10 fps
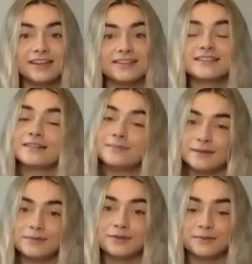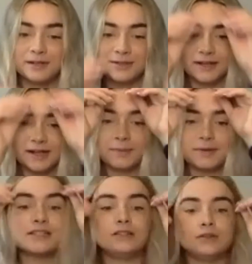it's going to be absorbed much better.
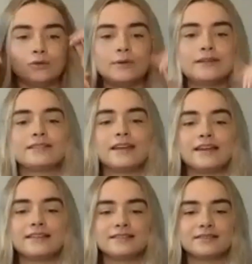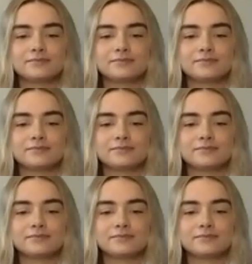It's not always the case.